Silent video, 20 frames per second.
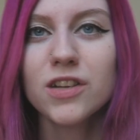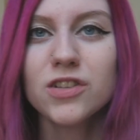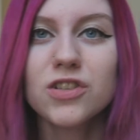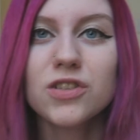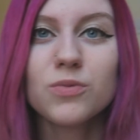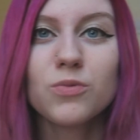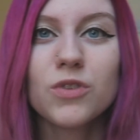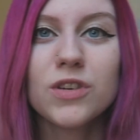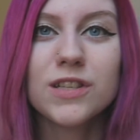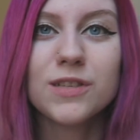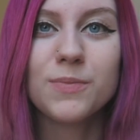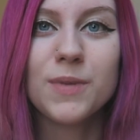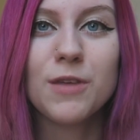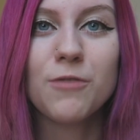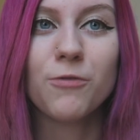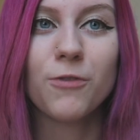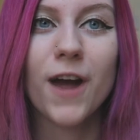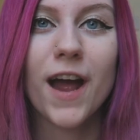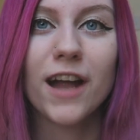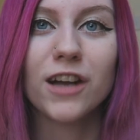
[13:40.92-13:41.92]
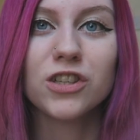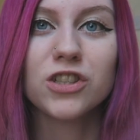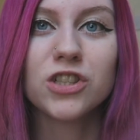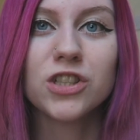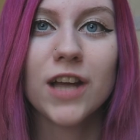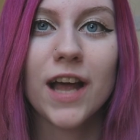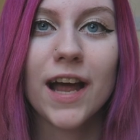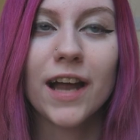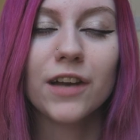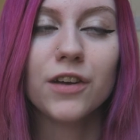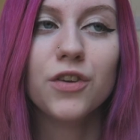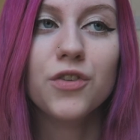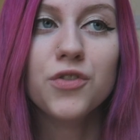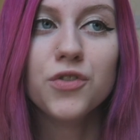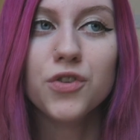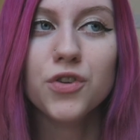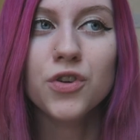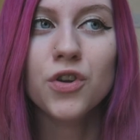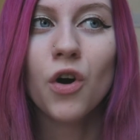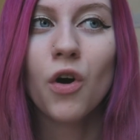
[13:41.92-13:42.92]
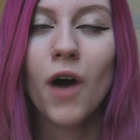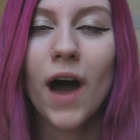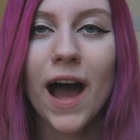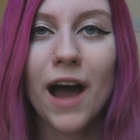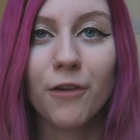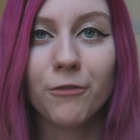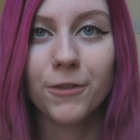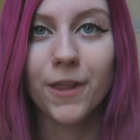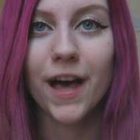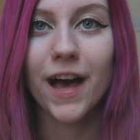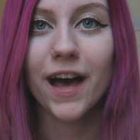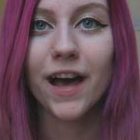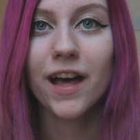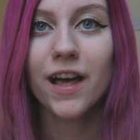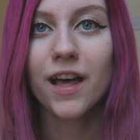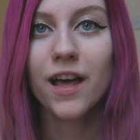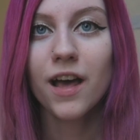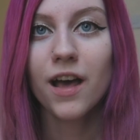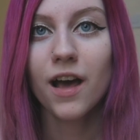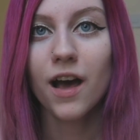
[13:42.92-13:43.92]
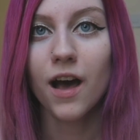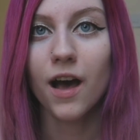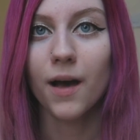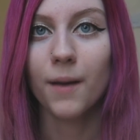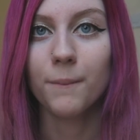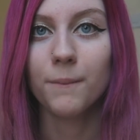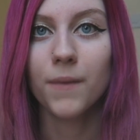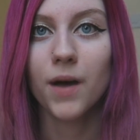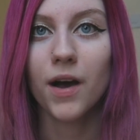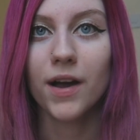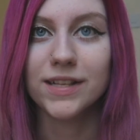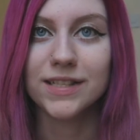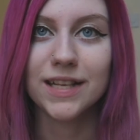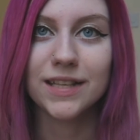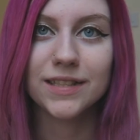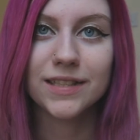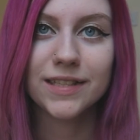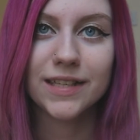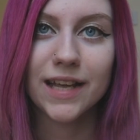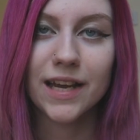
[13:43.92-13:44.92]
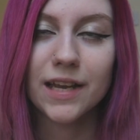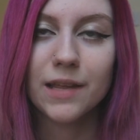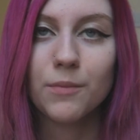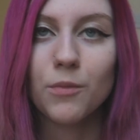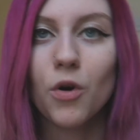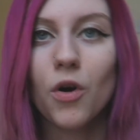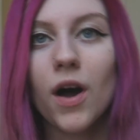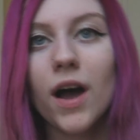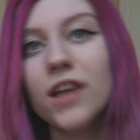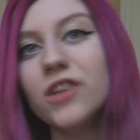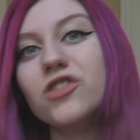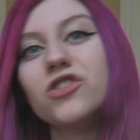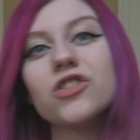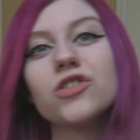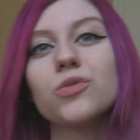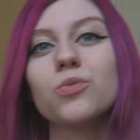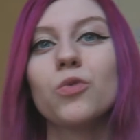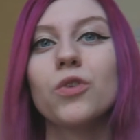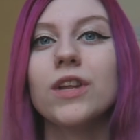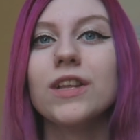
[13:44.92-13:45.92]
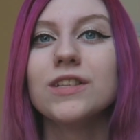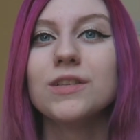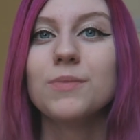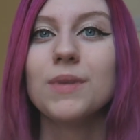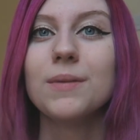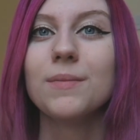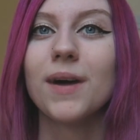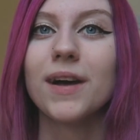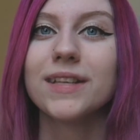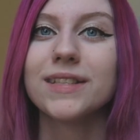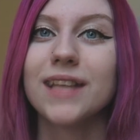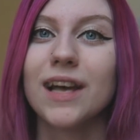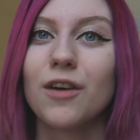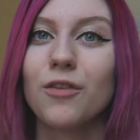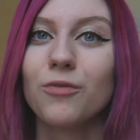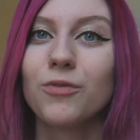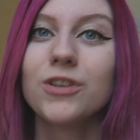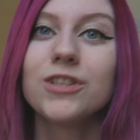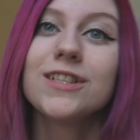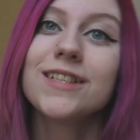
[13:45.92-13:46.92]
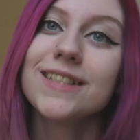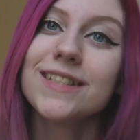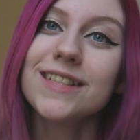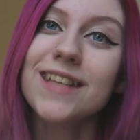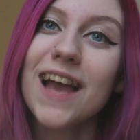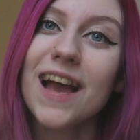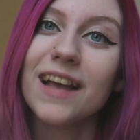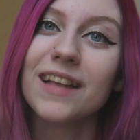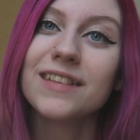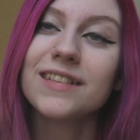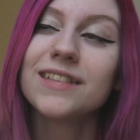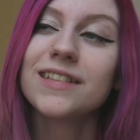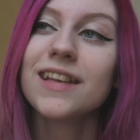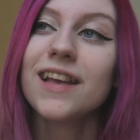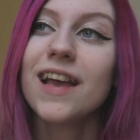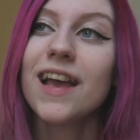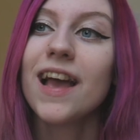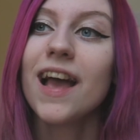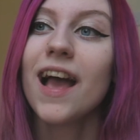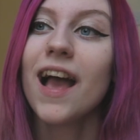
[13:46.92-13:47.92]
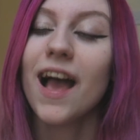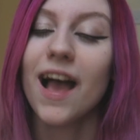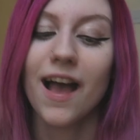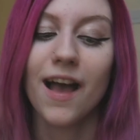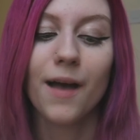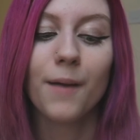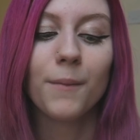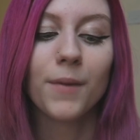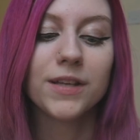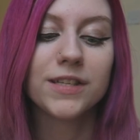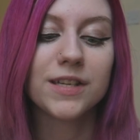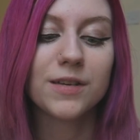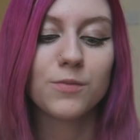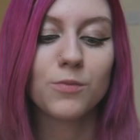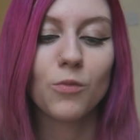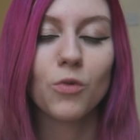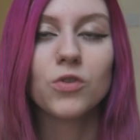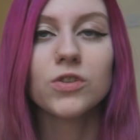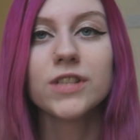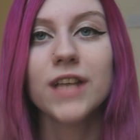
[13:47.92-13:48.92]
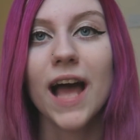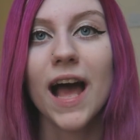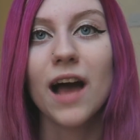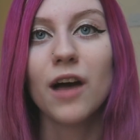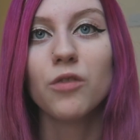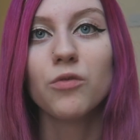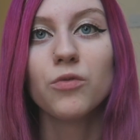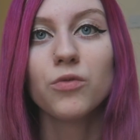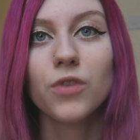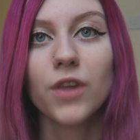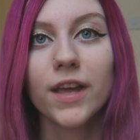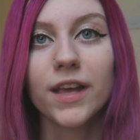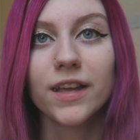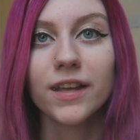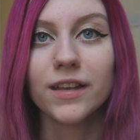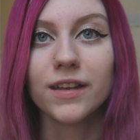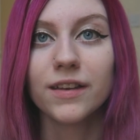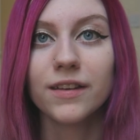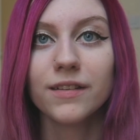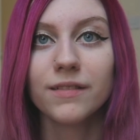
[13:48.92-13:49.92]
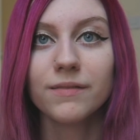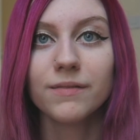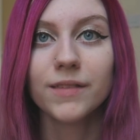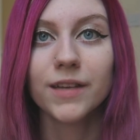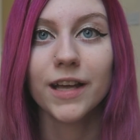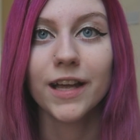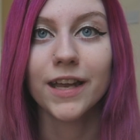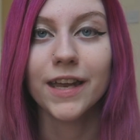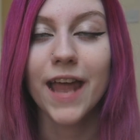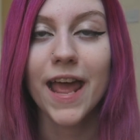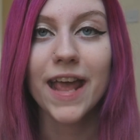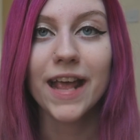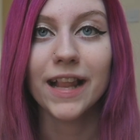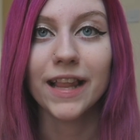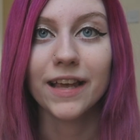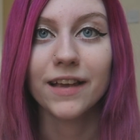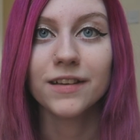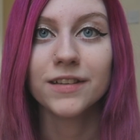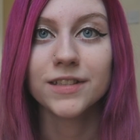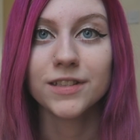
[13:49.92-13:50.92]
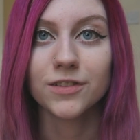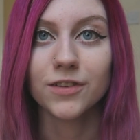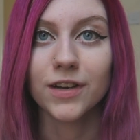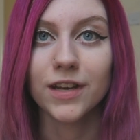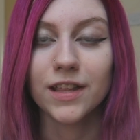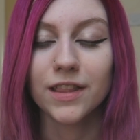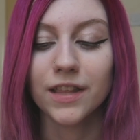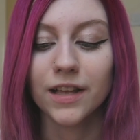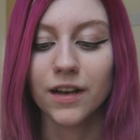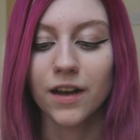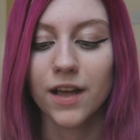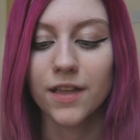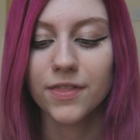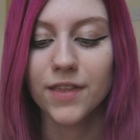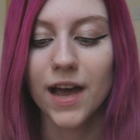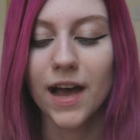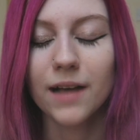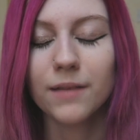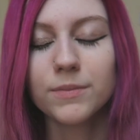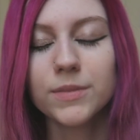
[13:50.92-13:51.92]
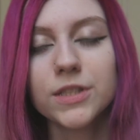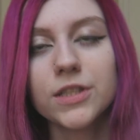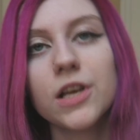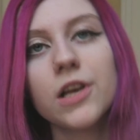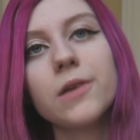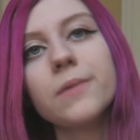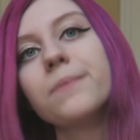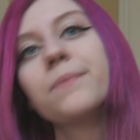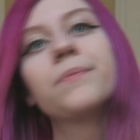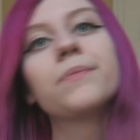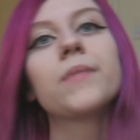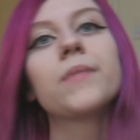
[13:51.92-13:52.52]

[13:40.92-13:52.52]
just wanted to be fresh and not have that identity anymore. I just wanted to be myself, which is Jess. I didn't want to have like an alias or anything like that. So